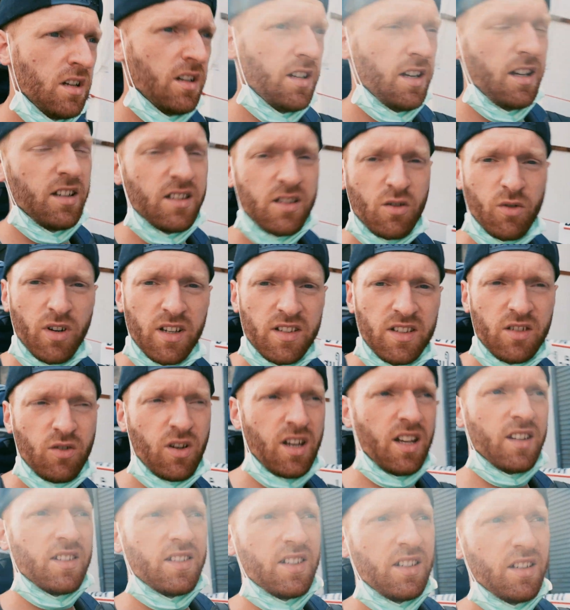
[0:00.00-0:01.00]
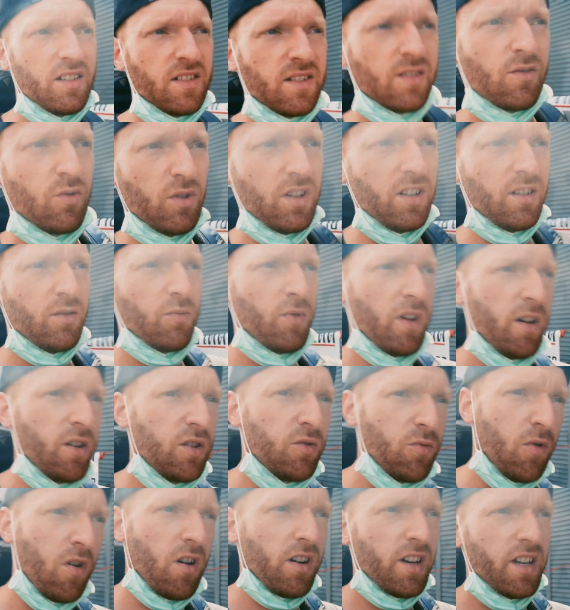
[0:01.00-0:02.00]
That's crazy. You can see the street where you're
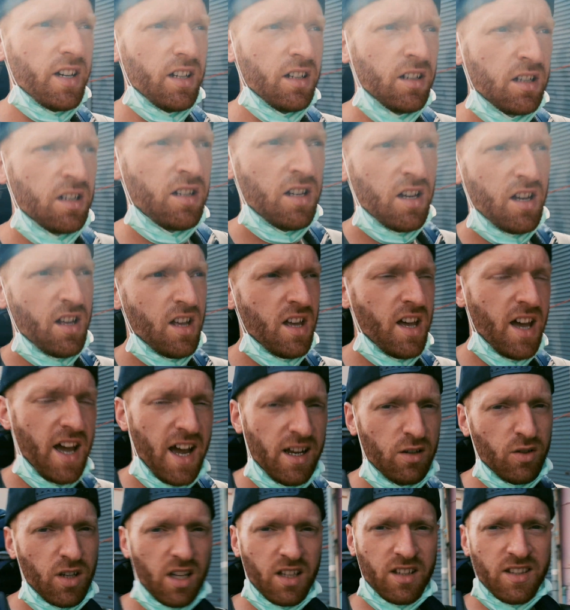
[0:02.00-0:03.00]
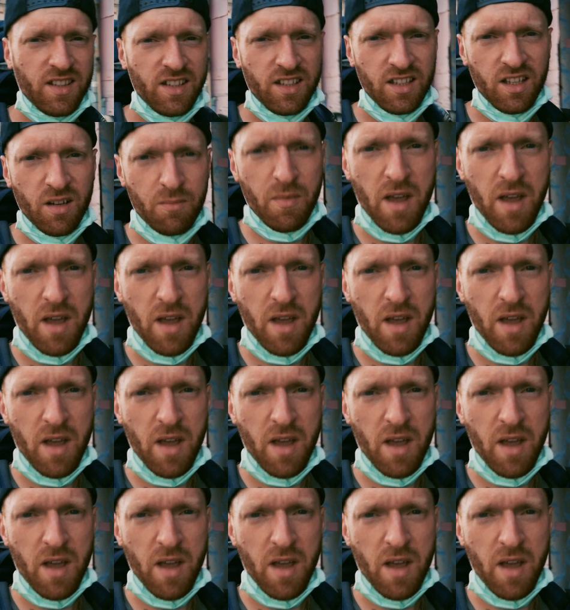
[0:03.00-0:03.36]
walking and you can see the